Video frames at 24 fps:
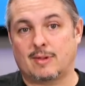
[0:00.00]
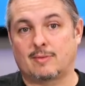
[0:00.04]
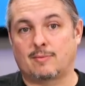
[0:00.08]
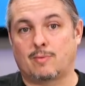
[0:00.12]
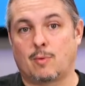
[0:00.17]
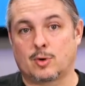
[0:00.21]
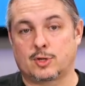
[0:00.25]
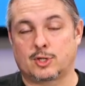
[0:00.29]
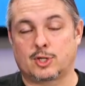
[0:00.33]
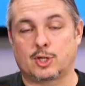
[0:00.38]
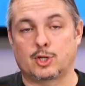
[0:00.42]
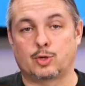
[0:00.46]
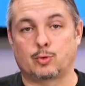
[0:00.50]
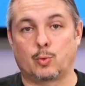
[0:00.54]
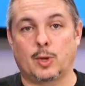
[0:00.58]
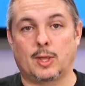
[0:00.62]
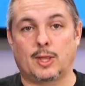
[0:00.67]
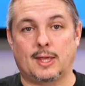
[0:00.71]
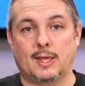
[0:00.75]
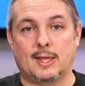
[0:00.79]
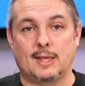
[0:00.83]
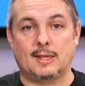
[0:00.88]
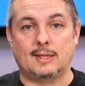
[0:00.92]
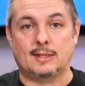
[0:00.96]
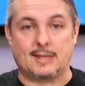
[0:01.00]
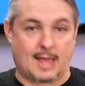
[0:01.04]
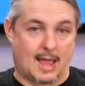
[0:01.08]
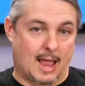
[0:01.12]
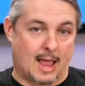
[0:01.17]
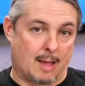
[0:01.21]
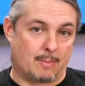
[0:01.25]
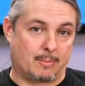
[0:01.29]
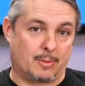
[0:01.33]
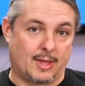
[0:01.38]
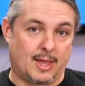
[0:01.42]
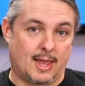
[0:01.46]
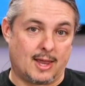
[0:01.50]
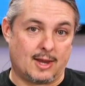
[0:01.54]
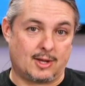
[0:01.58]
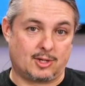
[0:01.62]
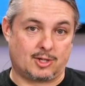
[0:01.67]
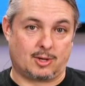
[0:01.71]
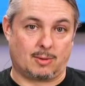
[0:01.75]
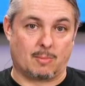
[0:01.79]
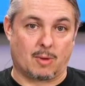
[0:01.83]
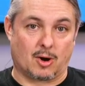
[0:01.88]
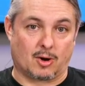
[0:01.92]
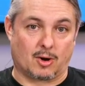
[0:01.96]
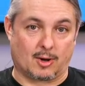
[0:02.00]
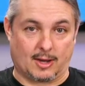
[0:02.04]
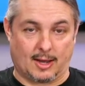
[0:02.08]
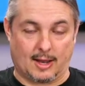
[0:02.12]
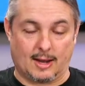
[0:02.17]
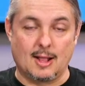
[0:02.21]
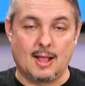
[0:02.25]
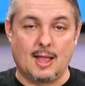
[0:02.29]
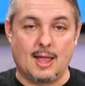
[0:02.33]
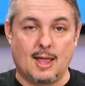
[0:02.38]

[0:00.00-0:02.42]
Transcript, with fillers: force is really the application market.